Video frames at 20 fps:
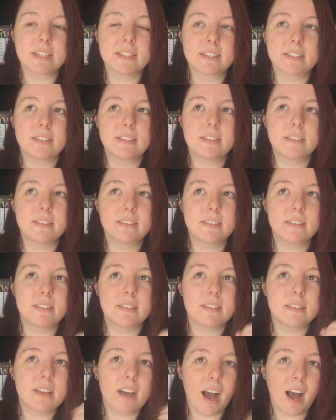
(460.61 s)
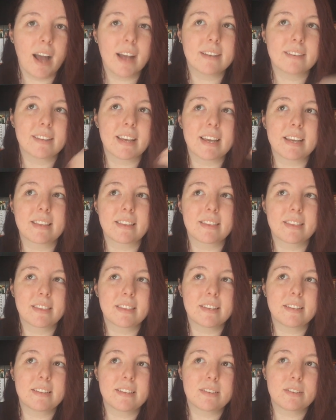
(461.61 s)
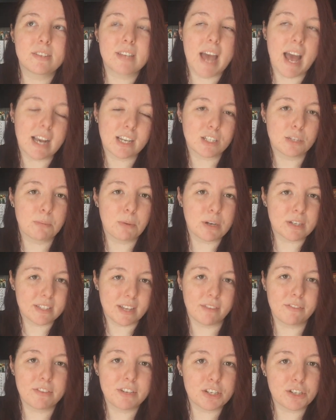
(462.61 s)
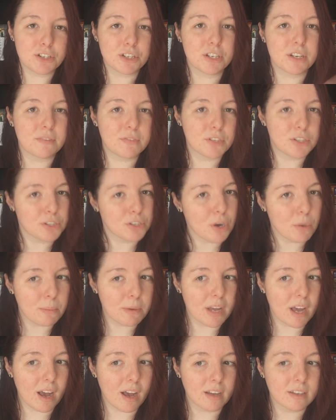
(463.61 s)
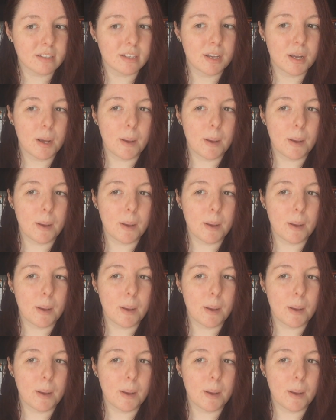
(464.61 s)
It's got like the textbook definition of dystopia,